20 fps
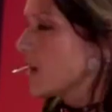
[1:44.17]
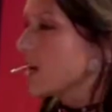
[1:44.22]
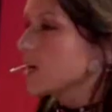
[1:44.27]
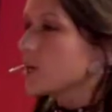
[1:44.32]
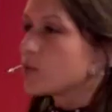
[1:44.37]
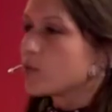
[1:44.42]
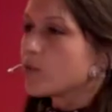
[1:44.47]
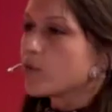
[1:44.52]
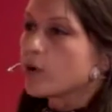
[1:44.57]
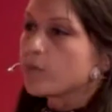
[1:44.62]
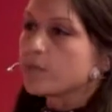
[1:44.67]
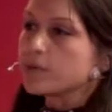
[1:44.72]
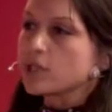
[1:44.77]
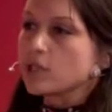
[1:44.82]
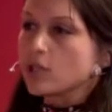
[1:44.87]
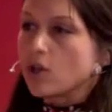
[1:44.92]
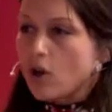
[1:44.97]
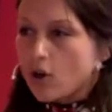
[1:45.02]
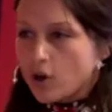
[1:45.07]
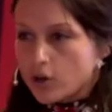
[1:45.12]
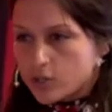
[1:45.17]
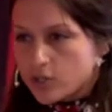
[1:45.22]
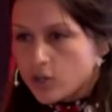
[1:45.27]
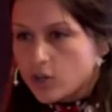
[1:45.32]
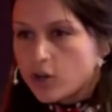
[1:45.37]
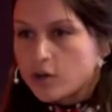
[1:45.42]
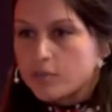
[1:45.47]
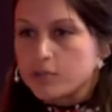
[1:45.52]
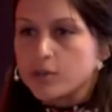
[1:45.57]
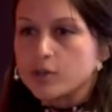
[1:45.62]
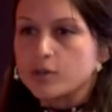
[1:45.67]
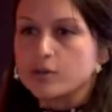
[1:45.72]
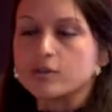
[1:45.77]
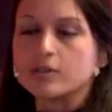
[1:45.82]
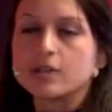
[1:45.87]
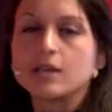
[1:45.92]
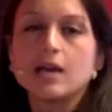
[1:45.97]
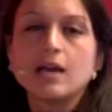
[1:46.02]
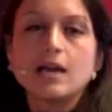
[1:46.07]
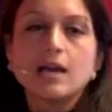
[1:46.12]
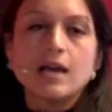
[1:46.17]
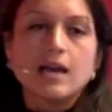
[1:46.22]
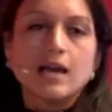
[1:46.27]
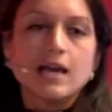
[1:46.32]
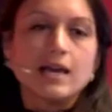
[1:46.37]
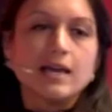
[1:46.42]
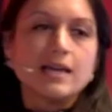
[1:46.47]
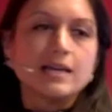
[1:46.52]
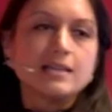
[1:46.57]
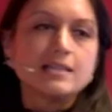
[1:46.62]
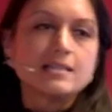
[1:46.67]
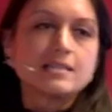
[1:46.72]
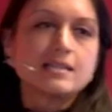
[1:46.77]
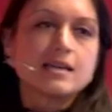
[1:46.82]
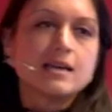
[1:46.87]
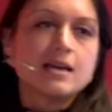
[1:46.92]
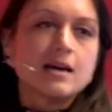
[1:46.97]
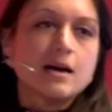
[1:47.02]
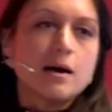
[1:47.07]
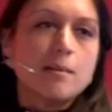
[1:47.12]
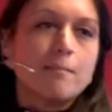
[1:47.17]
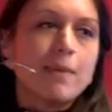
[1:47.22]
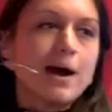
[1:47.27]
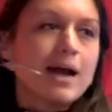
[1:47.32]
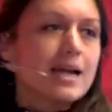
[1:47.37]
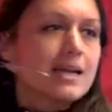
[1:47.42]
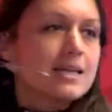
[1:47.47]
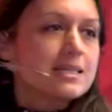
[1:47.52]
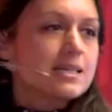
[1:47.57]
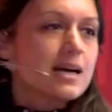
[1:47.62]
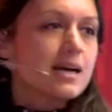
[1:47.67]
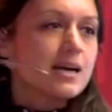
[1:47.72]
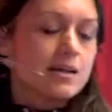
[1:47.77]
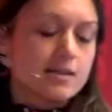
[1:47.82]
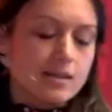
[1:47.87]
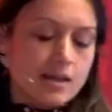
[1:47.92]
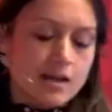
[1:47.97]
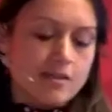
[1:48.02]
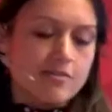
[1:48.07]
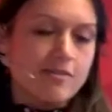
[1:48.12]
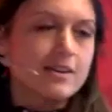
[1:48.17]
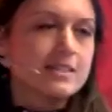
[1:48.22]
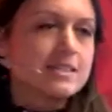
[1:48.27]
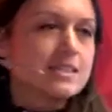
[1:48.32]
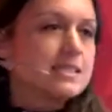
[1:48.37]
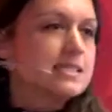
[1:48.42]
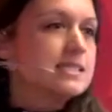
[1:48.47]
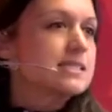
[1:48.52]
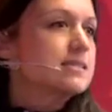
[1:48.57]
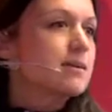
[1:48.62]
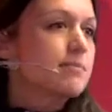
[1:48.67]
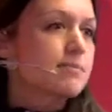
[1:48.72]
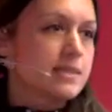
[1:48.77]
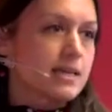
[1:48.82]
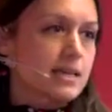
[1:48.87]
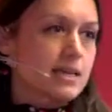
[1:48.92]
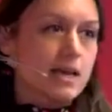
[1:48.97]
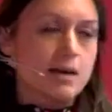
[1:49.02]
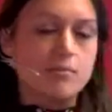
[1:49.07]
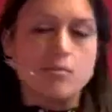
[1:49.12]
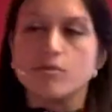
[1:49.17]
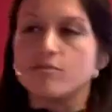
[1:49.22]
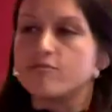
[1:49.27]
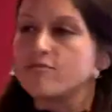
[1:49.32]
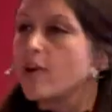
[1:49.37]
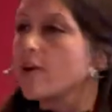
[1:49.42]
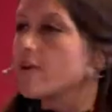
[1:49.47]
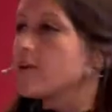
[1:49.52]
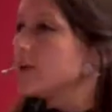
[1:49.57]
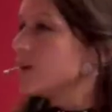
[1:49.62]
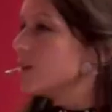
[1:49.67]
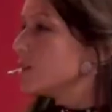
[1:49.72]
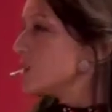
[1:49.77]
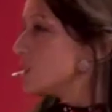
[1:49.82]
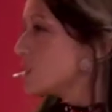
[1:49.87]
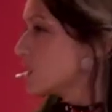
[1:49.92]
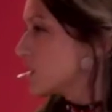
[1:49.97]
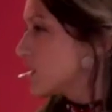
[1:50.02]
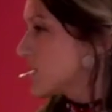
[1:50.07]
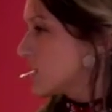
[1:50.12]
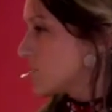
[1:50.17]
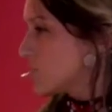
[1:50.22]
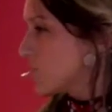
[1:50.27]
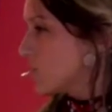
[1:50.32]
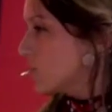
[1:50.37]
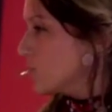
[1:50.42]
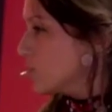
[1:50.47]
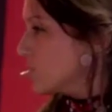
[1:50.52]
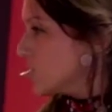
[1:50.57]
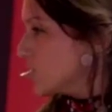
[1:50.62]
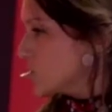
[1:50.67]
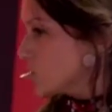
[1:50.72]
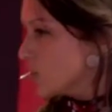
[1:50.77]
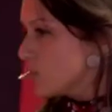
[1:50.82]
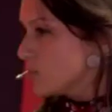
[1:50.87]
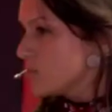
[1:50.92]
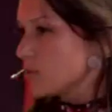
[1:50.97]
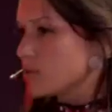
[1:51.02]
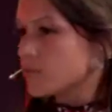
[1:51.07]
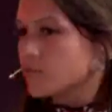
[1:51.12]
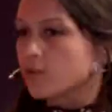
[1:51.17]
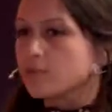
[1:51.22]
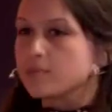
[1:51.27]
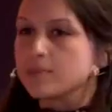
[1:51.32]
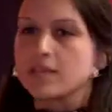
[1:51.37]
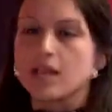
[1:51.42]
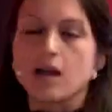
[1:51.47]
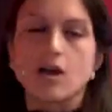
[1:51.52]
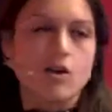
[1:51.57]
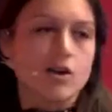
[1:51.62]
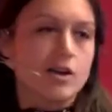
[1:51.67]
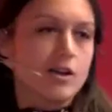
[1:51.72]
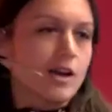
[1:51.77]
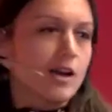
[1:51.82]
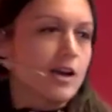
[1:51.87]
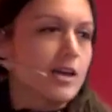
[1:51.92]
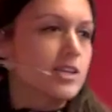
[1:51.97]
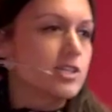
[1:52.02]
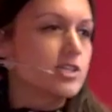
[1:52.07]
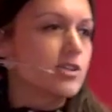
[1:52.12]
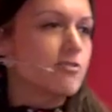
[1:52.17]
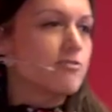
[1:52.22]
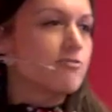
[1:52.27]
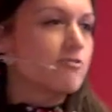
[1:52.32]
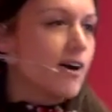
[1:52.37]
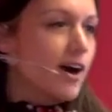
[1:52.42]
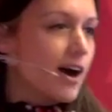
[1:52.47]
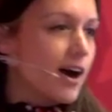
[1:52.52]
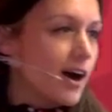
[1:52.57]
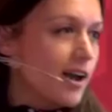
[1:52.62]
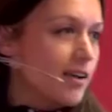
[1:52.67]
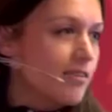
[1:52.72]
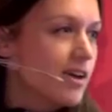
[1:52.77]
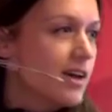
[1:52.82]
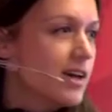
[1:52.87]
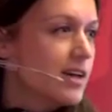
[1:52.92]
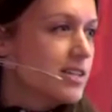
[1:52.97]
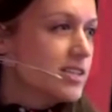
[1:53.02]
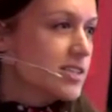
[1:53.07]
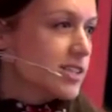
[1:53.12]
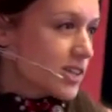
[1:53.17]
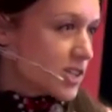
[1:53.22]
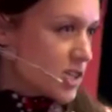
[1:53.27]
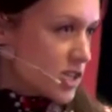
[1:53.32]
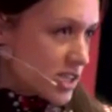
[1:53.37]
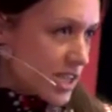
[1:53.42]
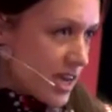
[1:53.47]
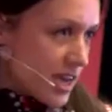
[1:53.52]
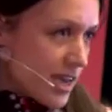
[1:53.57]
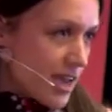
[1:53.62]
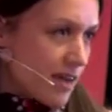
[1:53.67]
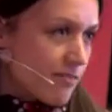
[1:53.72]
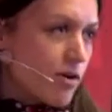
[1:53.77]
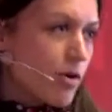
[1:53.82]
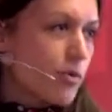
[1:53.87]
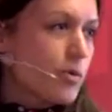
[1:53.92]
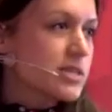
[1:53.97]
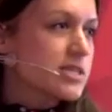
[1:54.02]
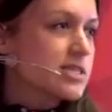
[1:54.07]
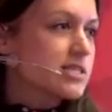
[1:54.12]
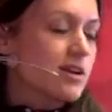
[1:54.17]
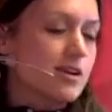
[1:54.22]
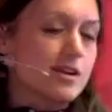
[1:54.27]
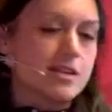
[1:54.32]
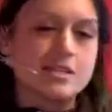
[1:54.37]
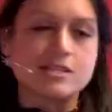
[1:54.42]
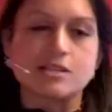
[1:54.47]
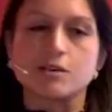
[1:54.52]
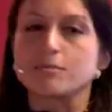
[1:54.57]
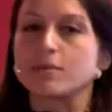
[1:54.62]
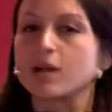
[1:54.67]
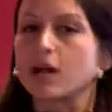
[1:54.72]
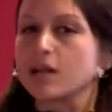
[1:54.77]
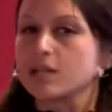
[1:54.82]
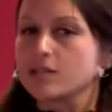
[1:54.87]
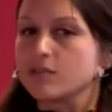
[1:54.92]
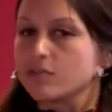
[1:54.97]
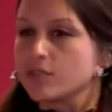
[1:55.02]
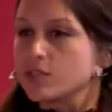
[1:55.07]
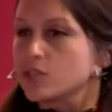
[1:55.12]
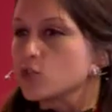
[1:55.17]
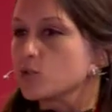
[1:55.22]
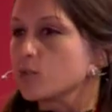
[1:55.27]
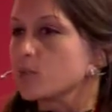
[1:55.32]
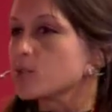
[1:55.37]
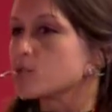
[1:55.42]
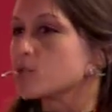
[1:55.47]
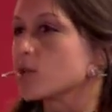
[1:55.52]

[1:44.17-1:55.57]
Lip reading: I grew up in an art commune, and my entire life I did something. I'm a very unsuccessful musician, but from the age of 5 till today, I've always studied some kind of instrument.